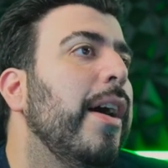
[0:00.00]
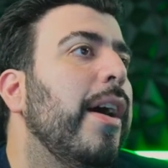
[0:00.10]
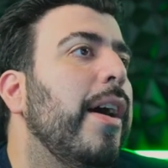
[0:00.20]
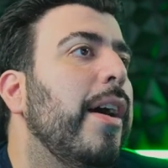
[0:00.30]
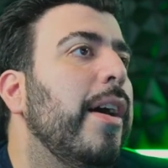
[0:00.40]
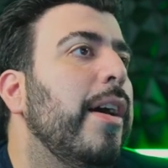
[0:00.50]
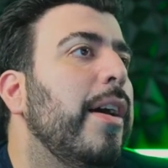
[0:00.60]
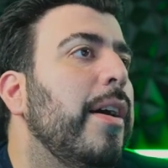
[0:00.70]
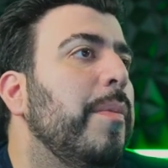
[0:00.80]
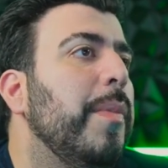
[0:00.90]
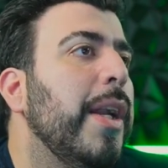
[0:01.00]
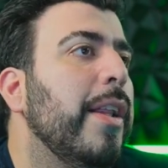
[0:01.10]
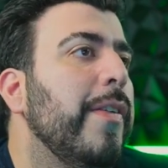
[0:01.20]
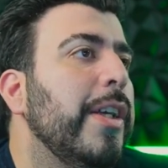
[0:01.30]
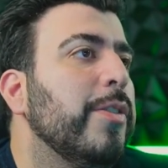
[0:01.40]
Um, and I
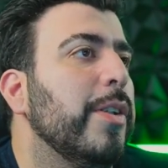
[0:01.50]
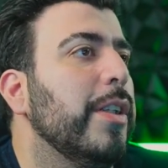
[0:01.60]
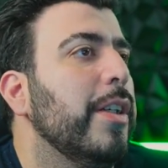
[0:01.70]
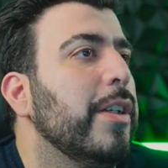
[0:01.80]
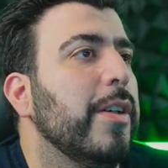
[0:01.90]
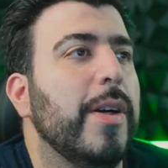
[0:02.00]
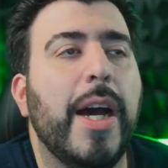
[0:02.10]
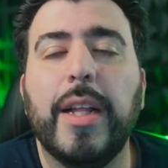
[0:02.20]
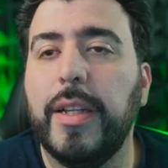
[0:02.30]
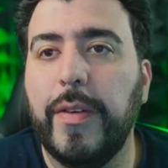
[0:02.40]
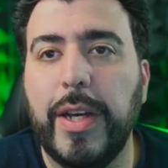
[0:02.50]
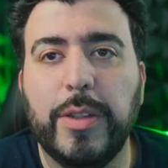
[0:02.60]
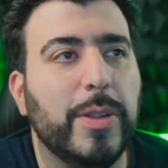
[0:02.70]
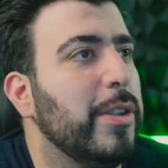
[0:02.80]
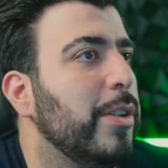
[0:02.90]
love Android. There you go. I love
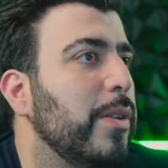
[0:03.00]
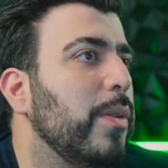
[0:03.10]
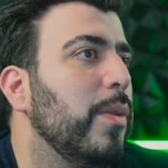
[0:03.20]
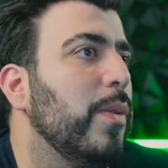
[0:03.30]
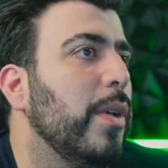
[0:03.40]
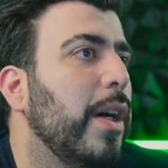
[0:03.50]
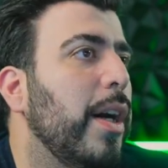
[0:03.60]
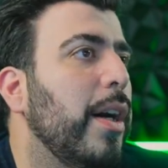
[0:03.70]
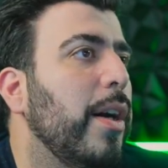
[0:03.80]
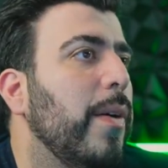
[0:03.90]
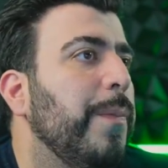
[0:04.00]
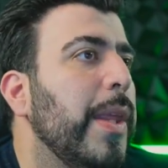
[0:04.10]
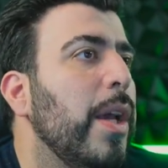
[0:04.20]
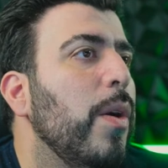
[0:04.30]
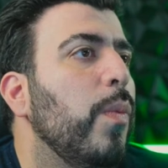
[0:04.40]
Android too. Uh,
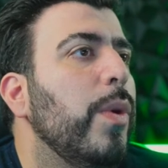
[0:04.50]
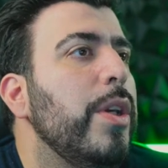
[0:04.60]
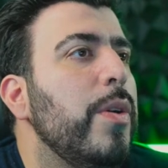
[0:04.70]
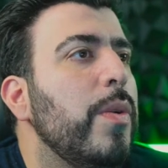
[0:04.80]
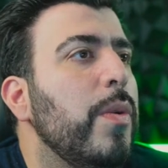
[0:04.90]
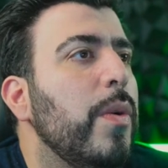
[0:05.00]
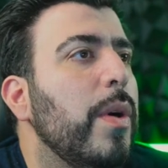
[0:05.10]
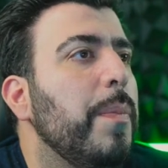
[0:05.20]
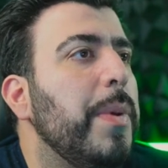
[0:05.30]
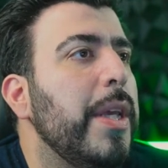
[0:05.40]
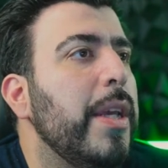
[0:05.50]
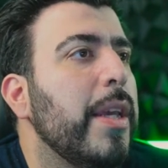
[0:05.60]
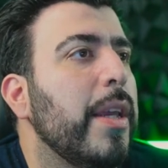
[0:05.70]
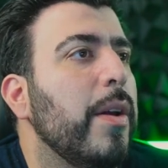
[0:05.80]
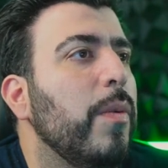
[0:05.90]
will you be?
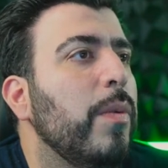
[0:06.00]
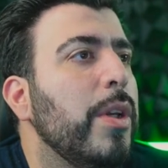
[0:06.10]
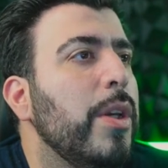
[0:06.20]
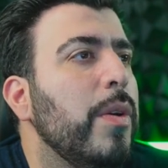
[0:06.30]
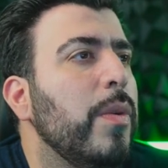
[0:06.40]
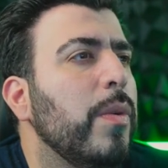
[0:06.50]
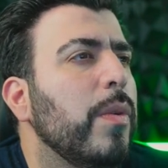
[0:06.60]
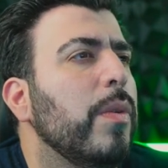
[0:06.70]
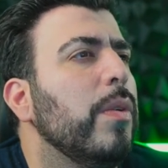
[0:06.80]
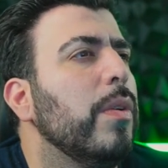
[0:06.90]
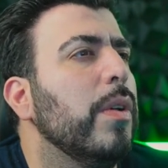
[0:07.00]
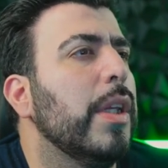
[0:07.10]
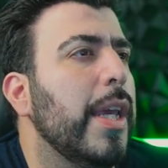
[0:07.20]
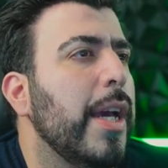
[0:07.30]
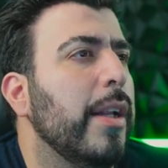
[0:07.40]
Will you
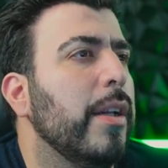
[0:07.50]
get?